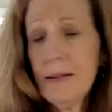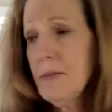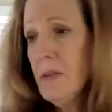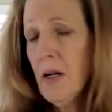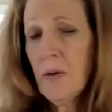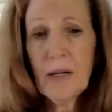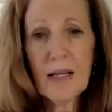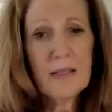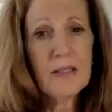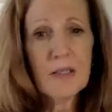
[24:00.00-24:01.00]
When
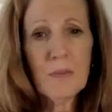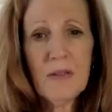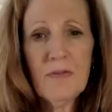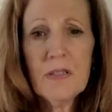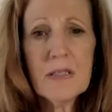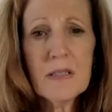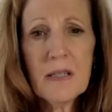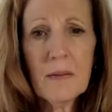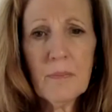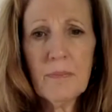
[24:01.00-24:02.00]
I used to be
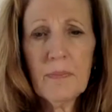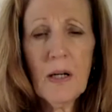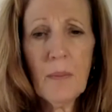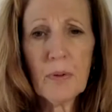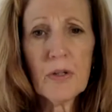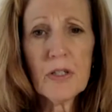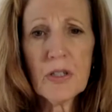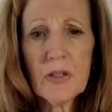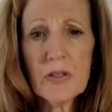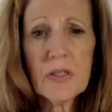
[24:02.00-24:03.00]
visiting,
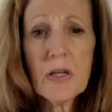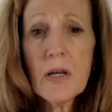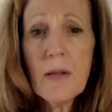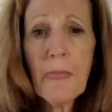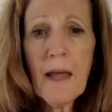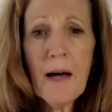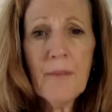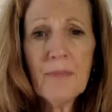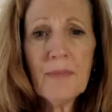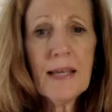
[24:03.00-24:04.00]
parishioners,
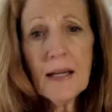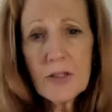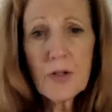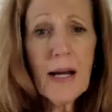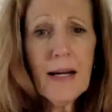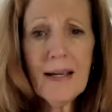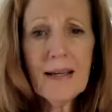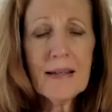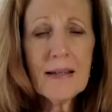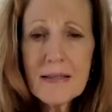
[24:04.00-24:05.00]
get
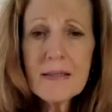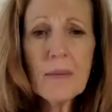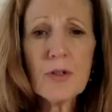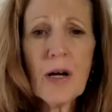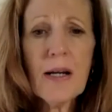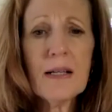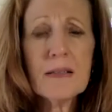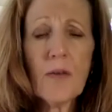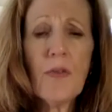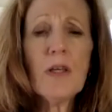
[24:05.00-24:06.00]
some training
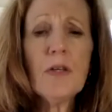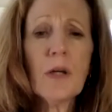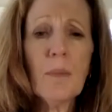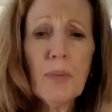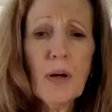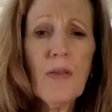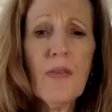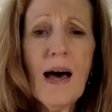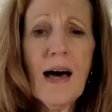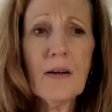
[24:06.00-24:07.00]
so that you can put
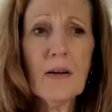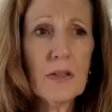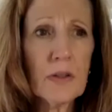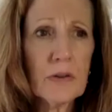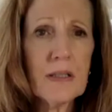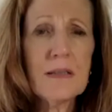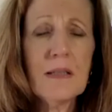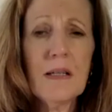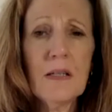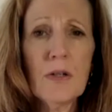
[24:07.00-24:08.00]
that on your
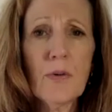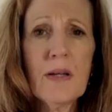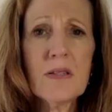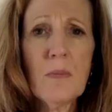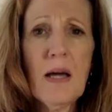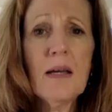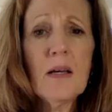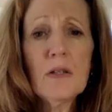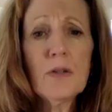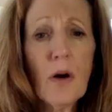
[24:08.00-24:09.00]
LinkedIn and your resume.
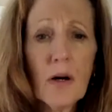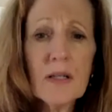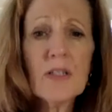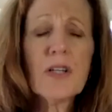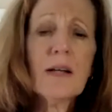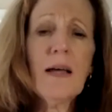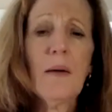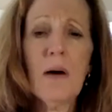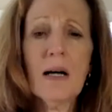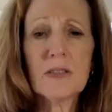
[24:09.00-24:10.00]
You already checked
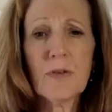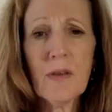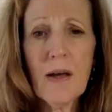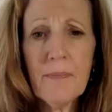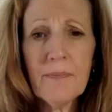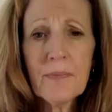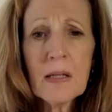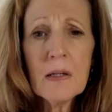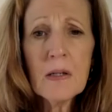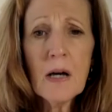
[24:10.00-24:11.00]
that box for them.
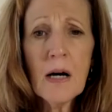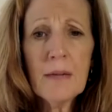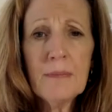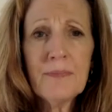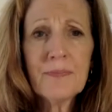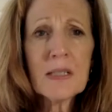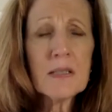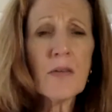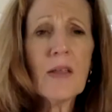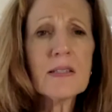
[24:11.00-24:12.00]

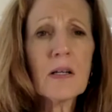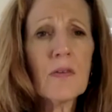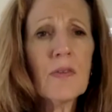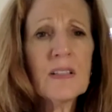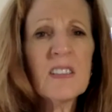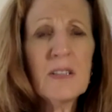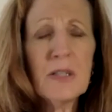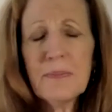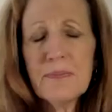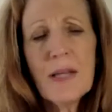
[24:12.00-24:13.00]
So that's a good thing to
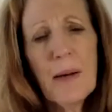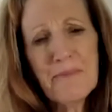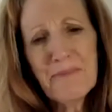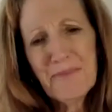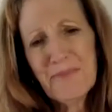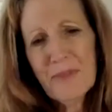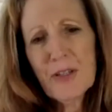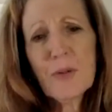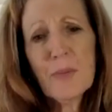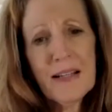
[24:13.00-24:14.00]
do. Yeah,
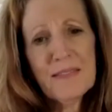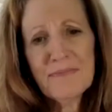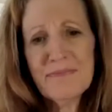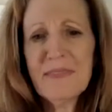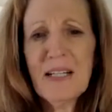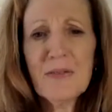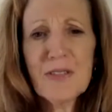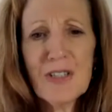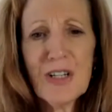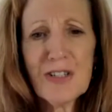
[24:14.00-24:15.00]
those are my,
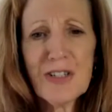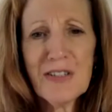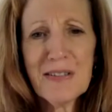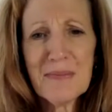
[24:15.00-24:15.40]
suggestions.